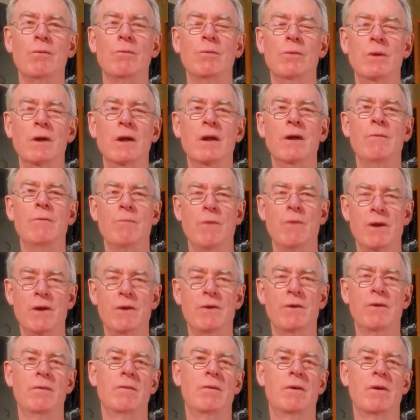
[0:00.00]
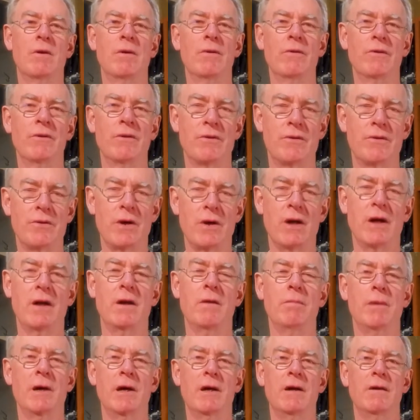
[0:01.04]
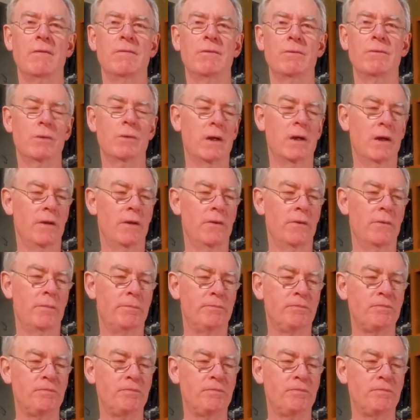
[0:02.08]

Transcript: really rich, concentrated, powerful wines.